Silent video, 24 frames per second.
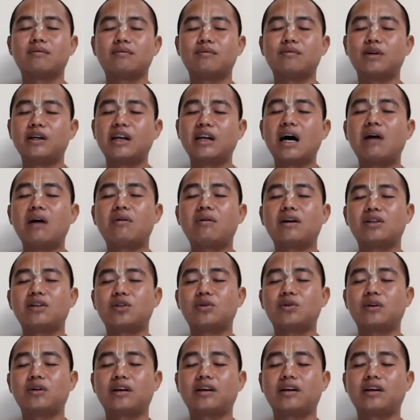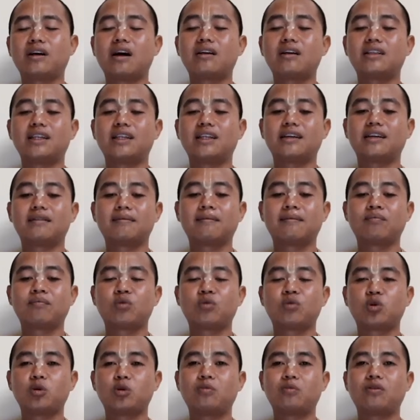Vrindavan during Kartik
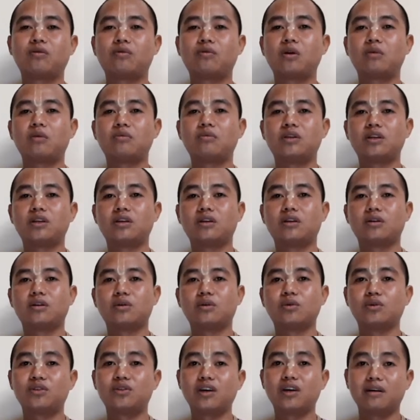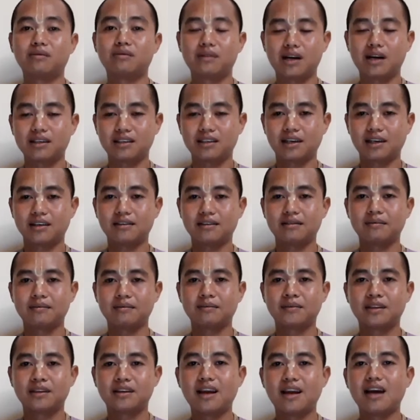to perform the Urja Vrata.
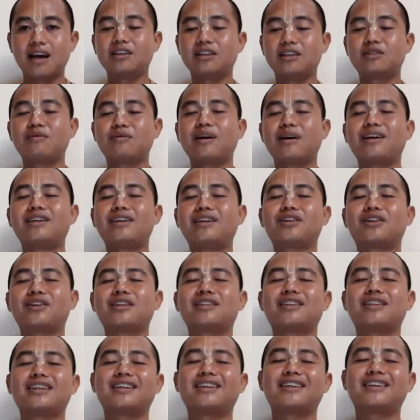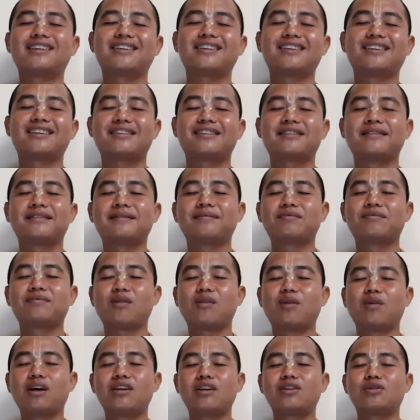Now, it is very interesting.
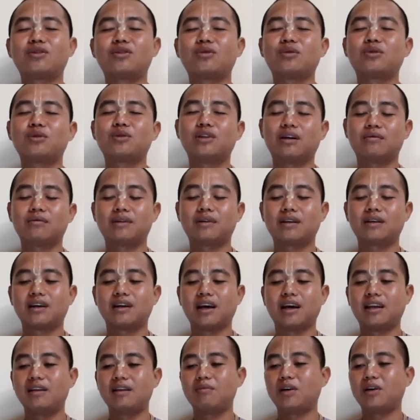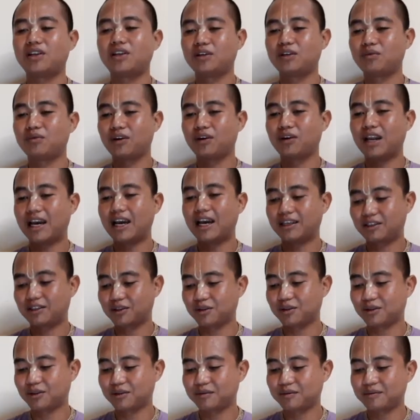What is Urja Vrata? Anybody would like
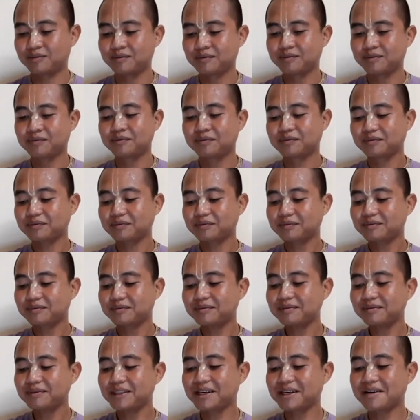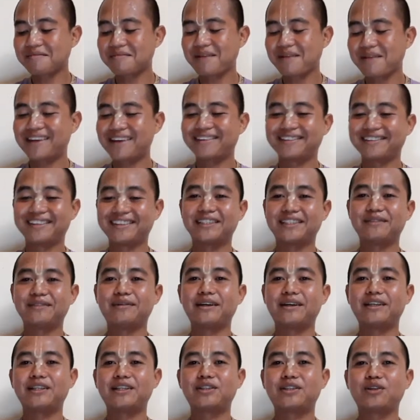to comment on this?
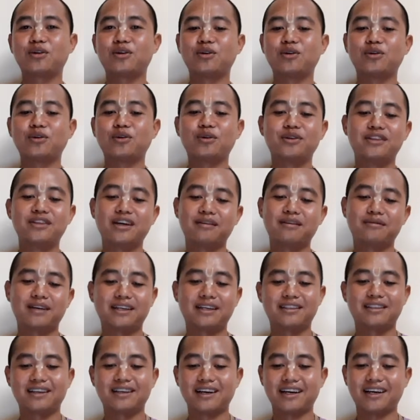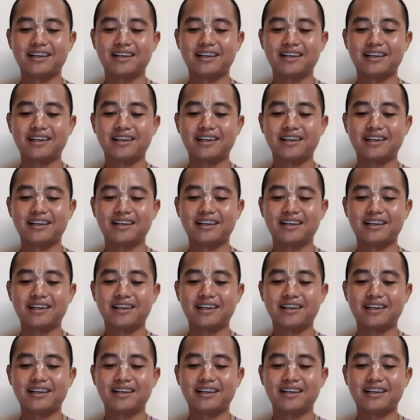What is Urja Vrata?